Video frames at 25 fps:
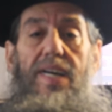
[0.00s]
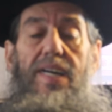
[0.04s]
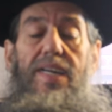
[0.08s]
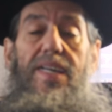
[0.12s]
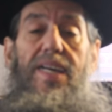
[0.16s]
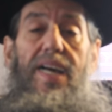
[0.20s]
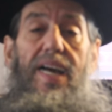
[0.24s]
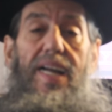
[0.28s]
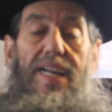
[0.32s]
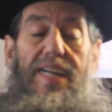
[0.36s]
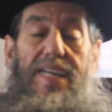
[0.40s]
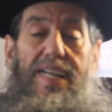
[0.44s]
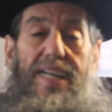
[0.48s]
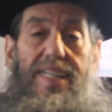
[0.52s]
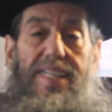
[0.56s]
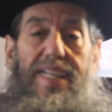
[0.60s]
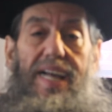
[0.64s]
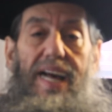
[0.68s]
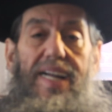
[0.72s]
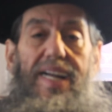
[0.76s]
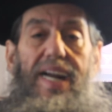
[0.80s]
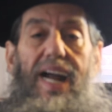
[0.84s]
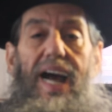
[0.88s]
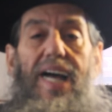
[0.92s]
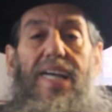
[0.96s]
You're getting kicked
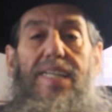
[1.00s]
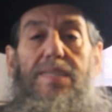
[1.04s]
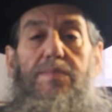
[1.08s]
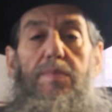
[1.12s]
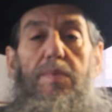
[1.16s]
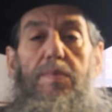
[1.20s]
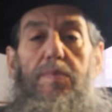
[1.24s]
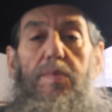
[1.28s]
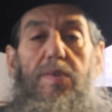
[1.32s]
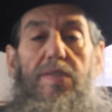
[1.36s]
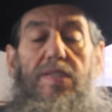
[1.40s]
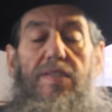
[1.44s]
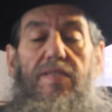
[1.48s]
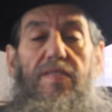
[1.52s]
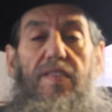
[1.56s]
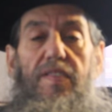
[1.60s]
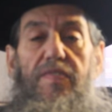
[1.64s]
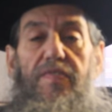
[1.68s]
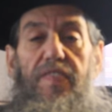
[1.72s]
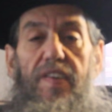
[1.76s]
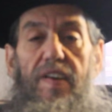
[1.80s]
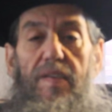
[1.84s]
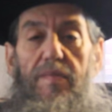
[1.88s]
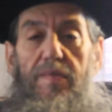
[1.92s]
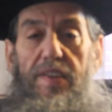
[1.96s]
out of the hospital because of the
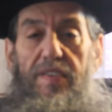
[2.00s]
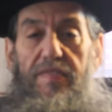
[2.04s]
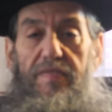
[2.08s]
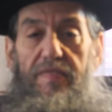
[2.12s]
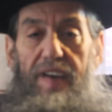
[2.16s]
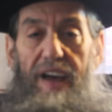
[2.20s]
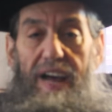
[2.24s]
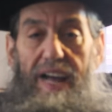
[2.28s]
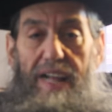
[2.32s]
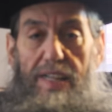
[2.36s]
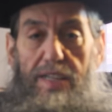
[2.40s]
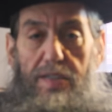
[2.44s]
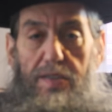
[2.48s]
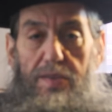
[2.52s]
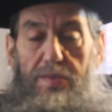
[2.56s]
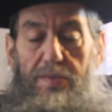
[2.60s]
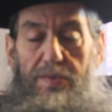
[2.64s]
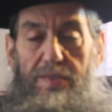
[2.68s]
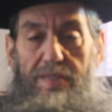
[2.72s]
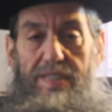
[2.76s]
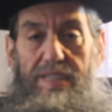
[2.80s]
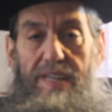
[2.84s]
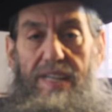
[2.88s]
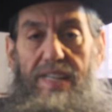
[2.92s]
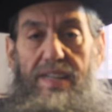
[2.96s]
family
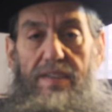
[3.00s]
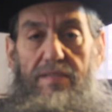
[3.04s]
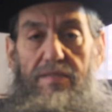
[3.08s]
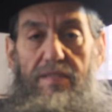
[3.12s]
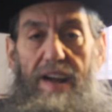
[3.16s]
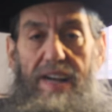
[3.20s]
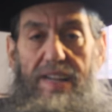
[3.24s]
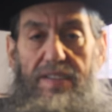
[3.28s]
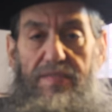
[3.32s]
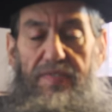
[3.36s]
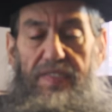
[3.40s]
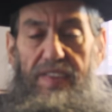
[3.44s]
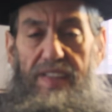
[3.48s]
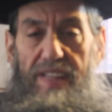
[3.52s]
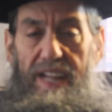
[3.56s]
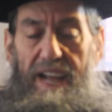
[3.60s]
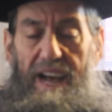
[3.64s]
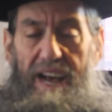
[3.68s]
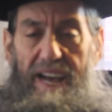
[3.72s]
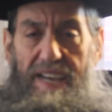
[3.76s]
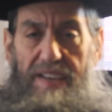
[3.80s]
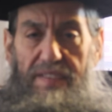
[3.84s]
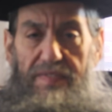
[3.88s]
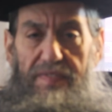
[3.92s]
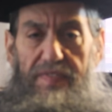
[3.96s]
values and the right for
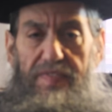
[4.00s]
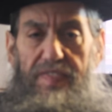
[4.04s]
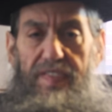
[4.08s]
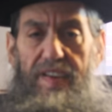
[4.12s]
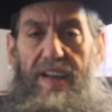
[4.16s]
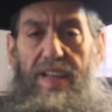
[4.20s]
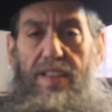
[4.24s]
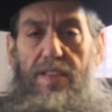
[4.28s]
life